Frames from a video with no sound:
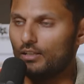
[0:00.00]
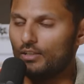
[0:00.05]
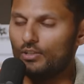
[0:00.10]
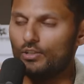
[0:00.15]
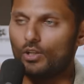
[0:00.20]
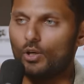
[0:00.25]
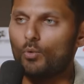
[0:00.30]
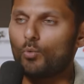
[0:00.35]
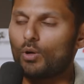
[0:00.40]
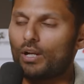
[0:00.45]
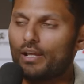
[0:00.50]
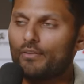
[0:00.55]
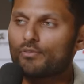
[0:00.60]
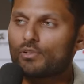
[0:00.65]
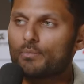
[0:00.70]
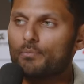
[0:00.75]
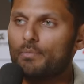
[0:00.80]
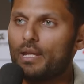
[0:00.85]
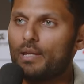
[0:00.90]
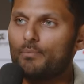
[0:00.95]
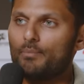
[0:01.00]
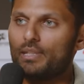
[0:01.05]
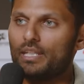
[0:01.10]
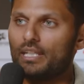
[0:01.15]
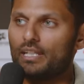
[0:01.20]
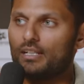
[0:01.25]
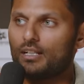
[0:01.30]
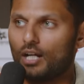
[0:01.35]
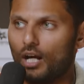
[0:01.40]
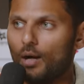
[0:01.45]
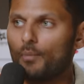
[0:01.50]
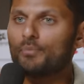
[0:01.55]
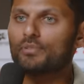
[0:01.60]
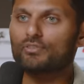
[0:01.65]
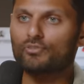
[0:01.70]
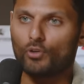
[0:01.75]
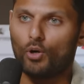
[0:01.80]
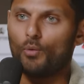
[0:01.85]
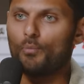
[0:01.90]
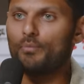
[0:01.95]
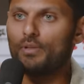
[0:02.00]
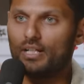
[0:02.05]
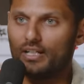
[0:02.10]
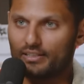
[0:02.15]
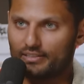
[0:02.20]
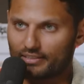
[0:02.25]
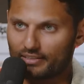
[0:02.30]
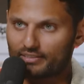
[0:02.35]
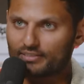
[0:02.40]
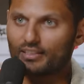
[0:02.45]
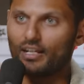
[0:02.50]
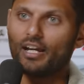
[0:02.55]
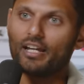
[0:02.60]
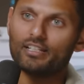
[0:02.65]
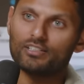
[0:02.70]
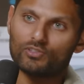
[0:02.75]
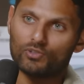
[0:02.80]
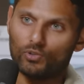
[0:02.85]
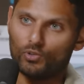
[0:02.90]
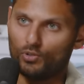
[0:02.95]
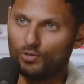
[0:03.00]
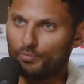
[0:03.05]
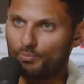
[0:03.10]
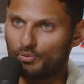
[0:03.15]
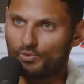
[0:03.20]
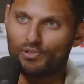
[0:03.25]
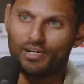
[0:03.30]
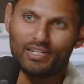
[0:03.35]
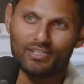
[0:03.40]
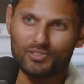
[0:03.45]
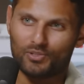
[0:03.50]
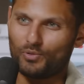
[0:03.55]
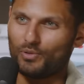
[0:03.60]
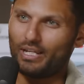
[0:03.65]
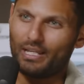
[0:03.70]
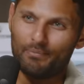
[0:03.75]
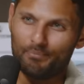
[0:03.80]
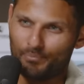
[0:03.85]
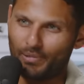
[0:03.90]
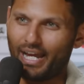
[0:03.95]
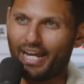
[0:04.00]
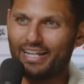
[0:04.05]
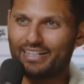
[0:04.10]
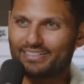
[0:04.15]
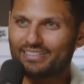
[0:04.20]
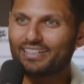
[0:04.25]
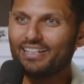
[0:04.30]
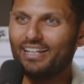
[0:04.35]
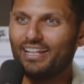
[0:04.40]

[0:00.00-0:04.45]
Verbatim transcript: you know, whatever it may be, comes from a societal parental impact.